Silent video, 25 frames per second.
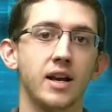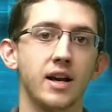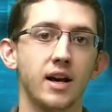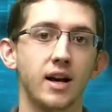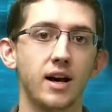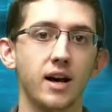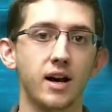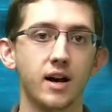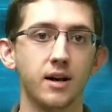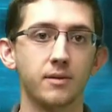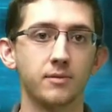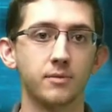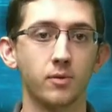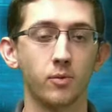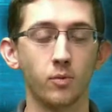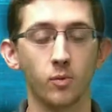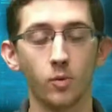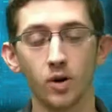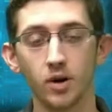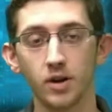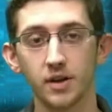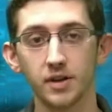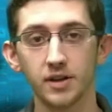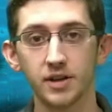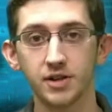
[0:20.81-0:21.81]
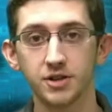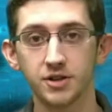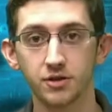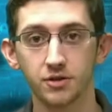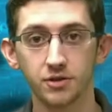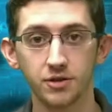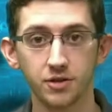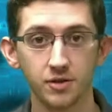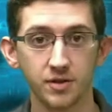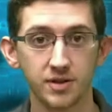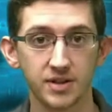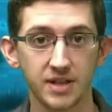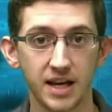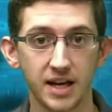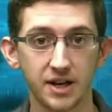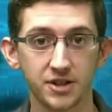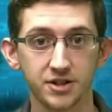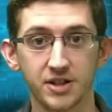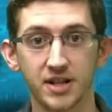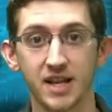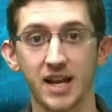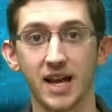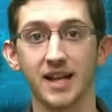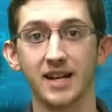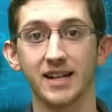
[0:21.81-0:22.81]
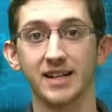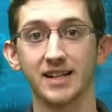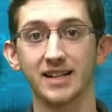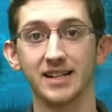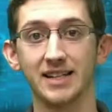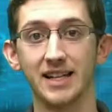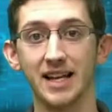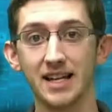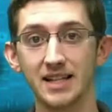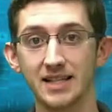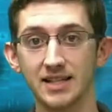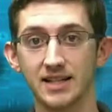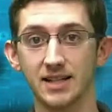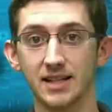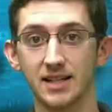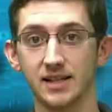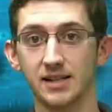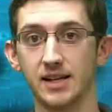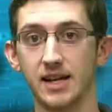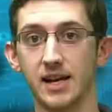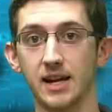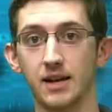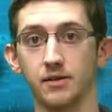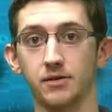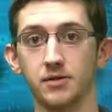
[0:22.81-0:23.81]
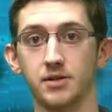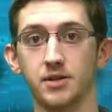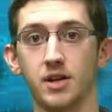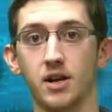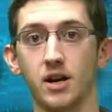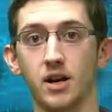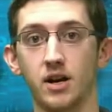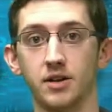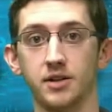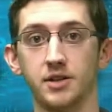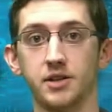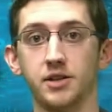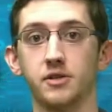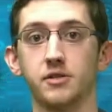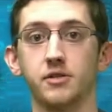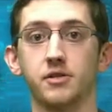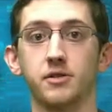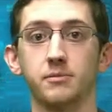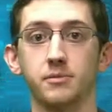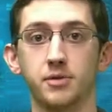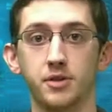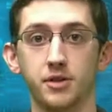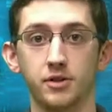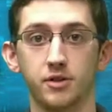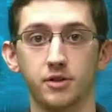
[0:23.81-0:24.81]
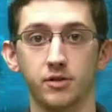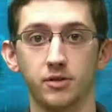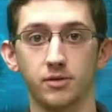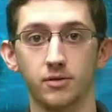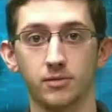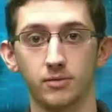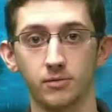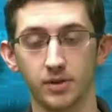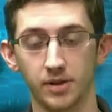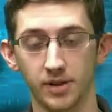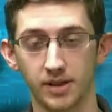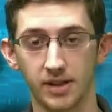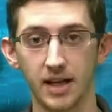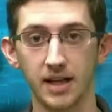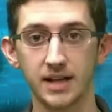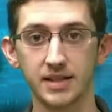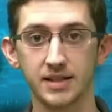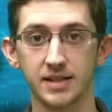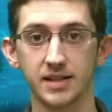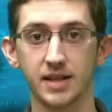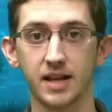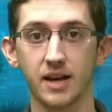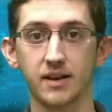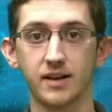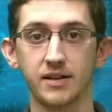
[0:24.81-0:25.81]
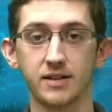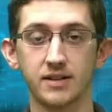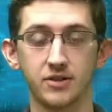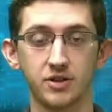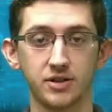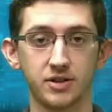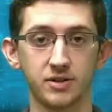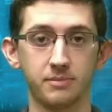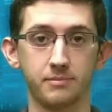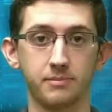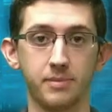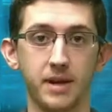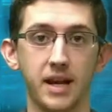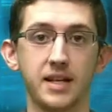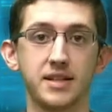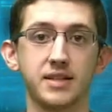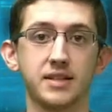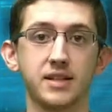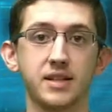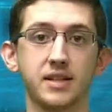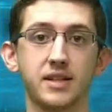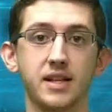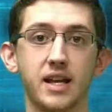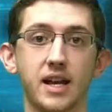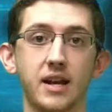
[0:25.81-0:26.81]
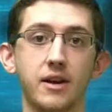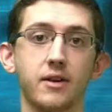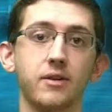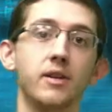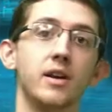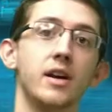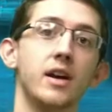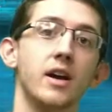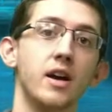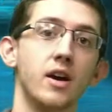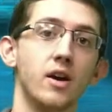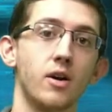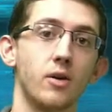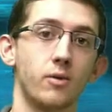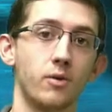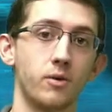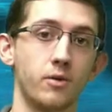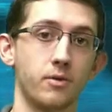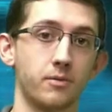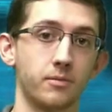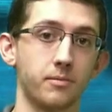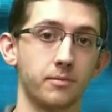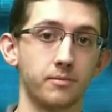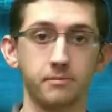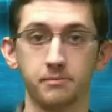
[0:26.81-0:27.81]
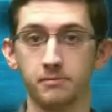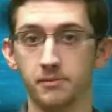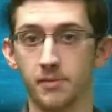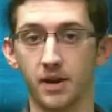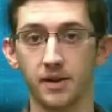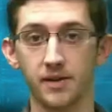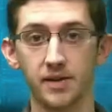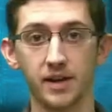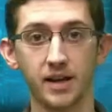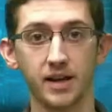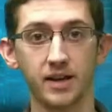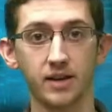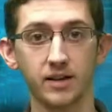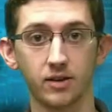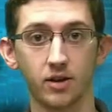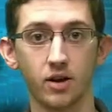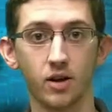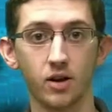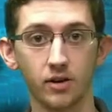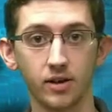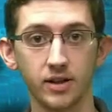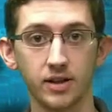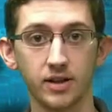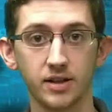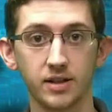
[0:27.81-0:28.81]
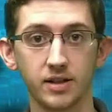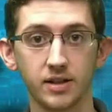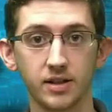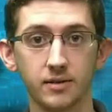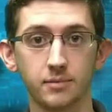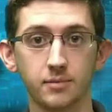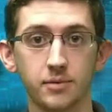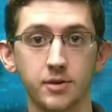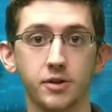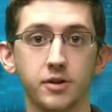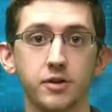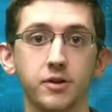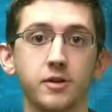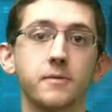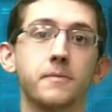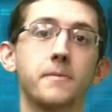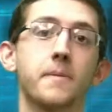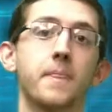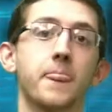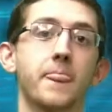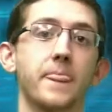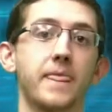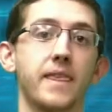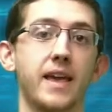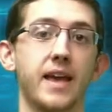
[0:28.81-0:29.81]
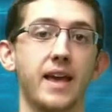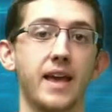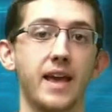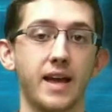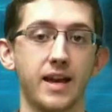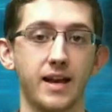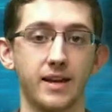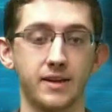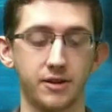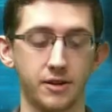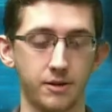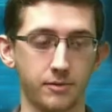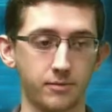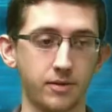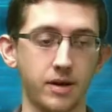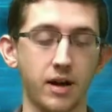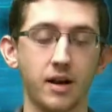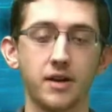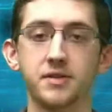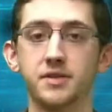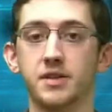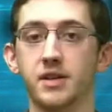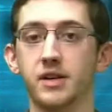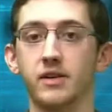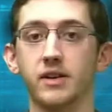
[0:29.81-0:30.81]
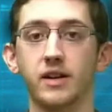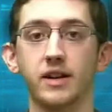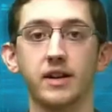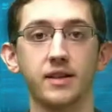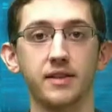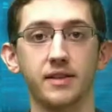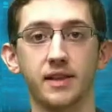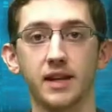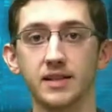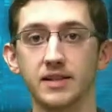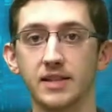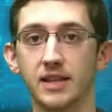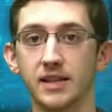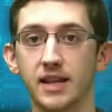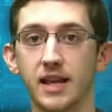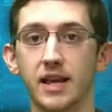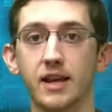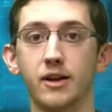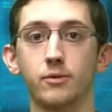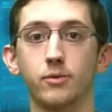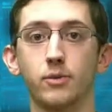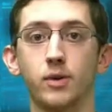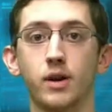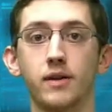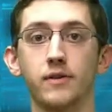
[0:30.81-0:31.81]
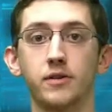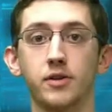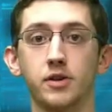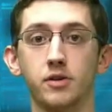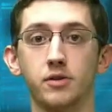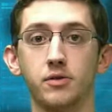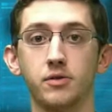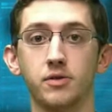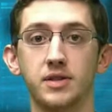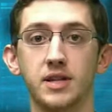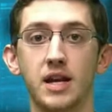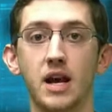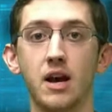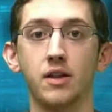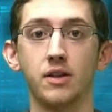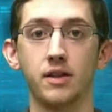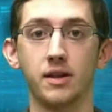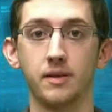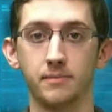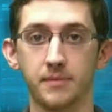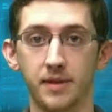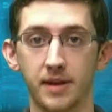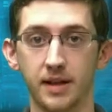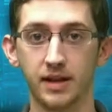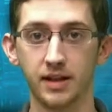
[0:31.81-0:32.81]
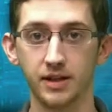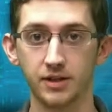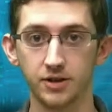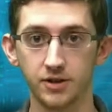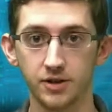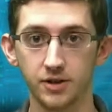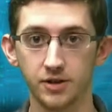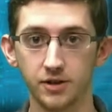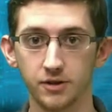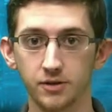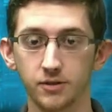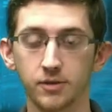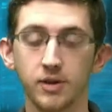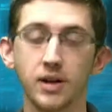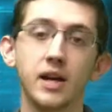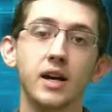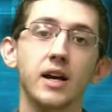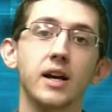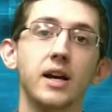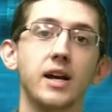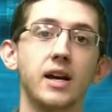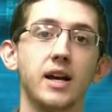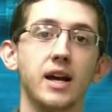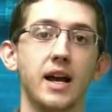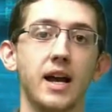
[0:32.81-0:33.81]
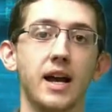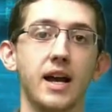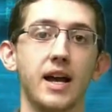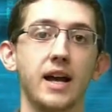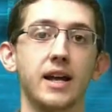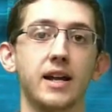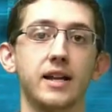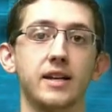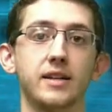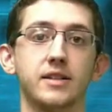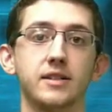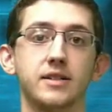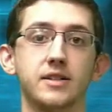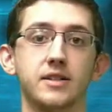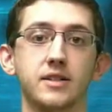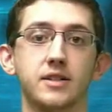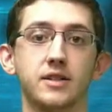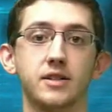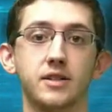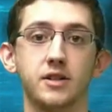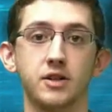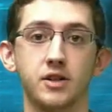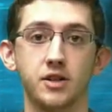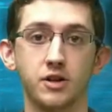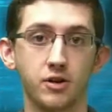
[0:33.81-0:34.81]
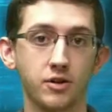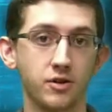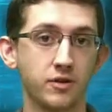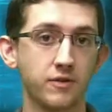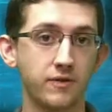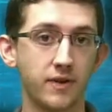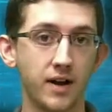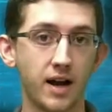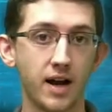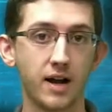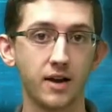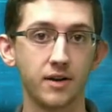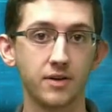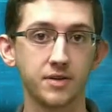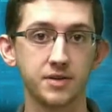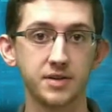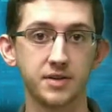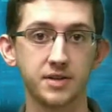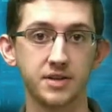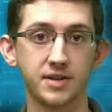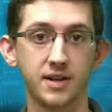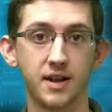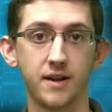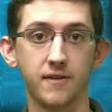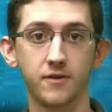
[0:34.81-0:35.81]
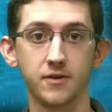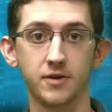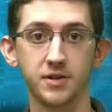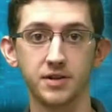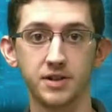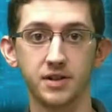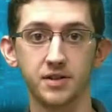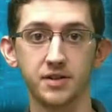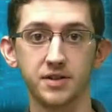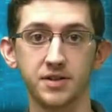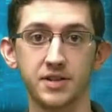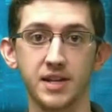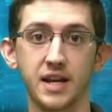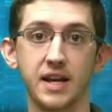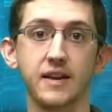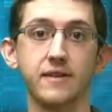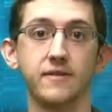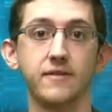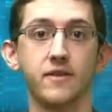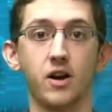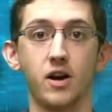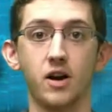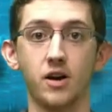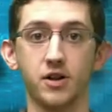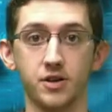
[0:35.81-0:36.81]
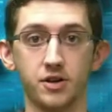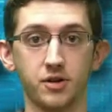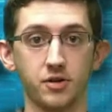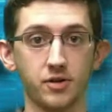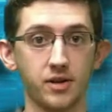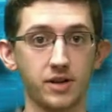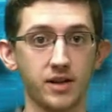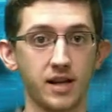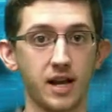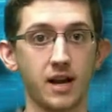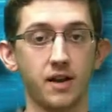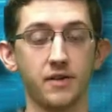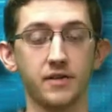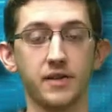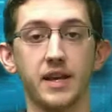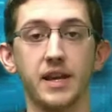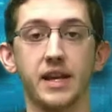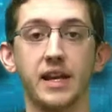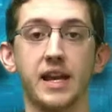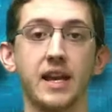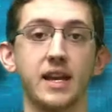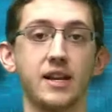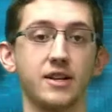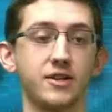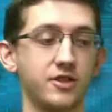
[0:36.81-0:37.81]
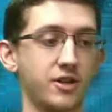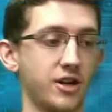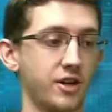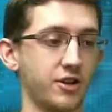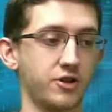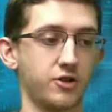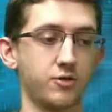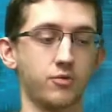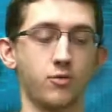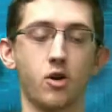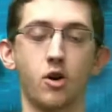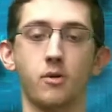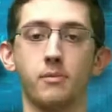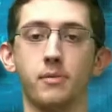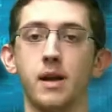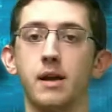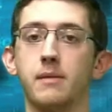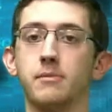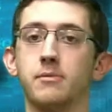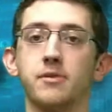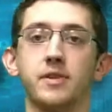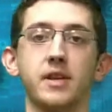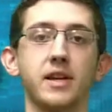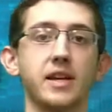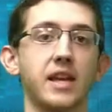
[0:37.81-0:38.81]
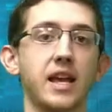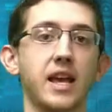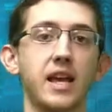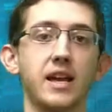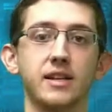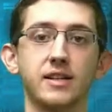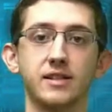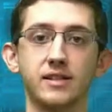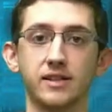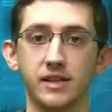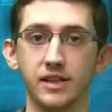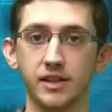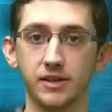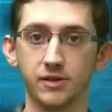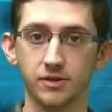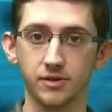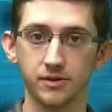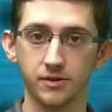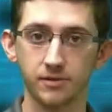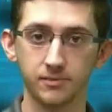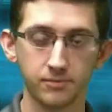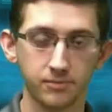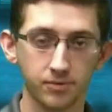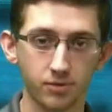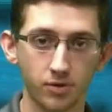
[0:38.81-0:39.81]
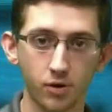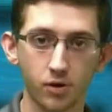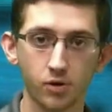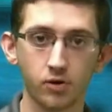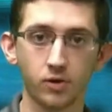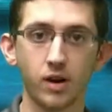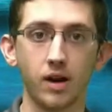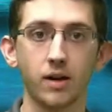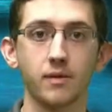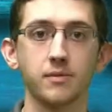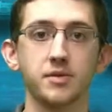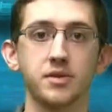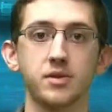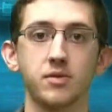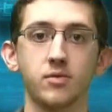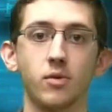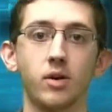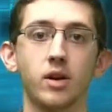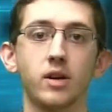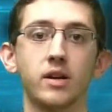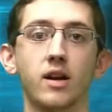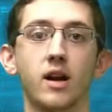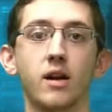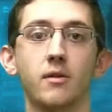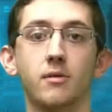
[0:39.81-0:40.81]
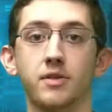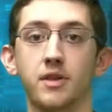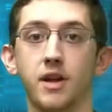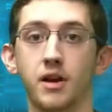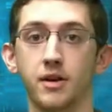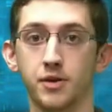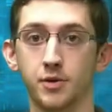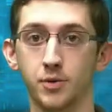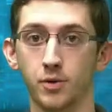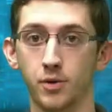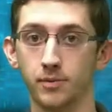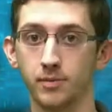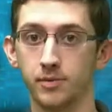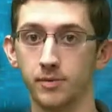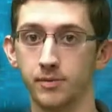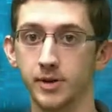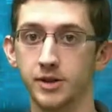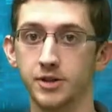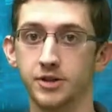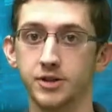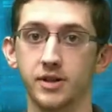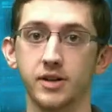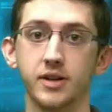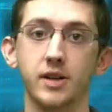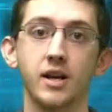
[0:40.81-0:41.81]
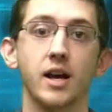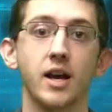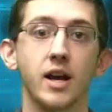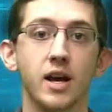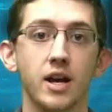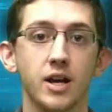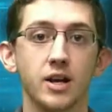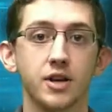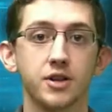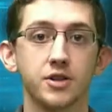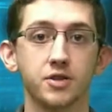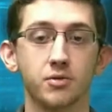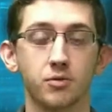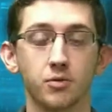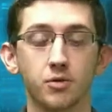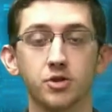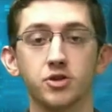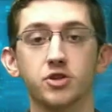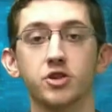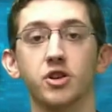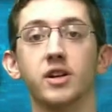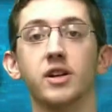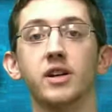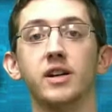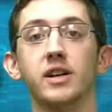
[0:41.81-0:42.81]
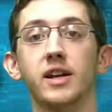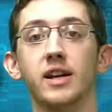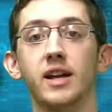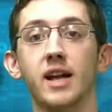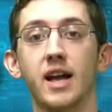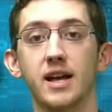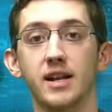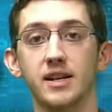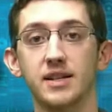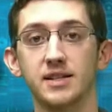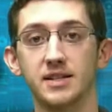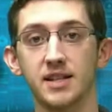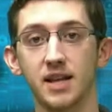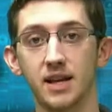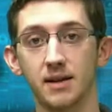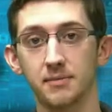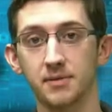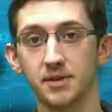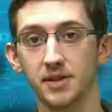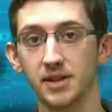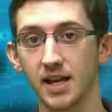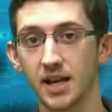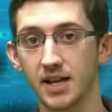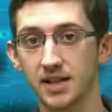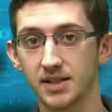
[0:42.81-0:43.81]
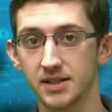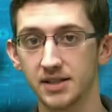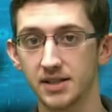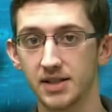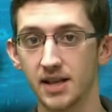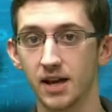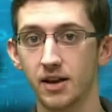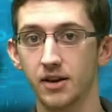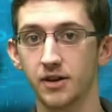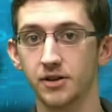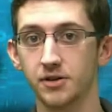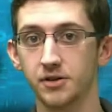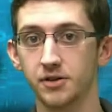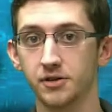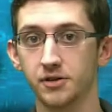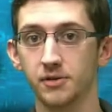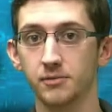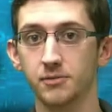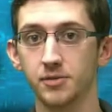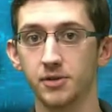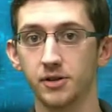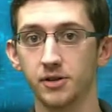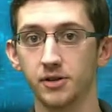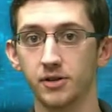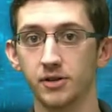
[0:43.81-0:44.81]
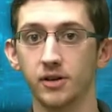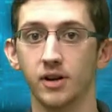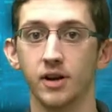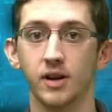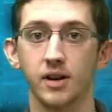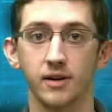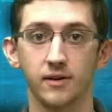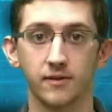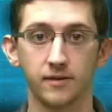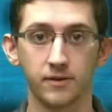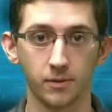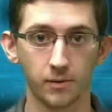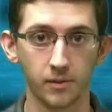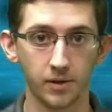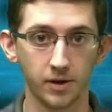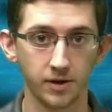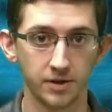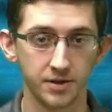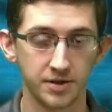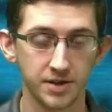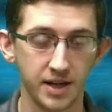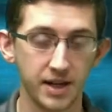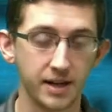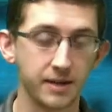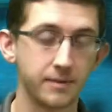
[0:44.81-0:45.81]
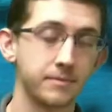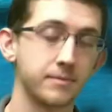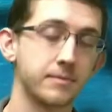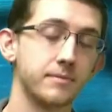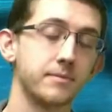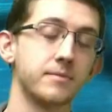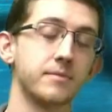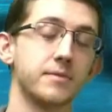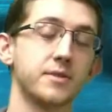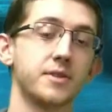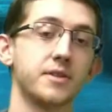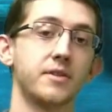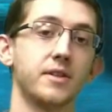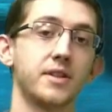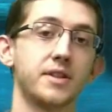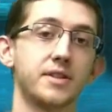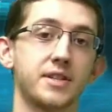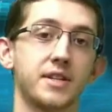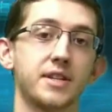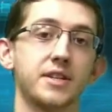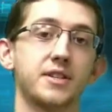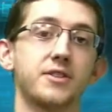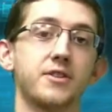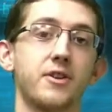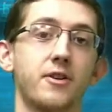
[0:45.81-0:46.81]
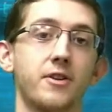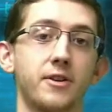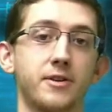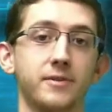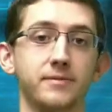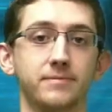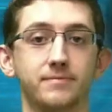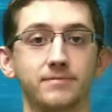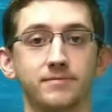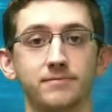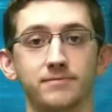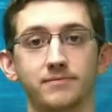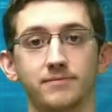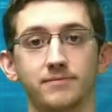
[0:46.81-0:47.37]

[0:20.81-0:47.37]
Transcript: Um, one of the things you can do is actually add a guest account onto your computer. What a guest account is just a basic account where you know, they can log into the computer and you know, browse the internet and things like that, or whatever you tell them they can do, and your files and stuff are still safe on your account. They can't change your wallpaper, they can't delete your programs and whatnot without your permission. So we'll show you today how to set up the guest account on your computer for Windows 8. So let's get started.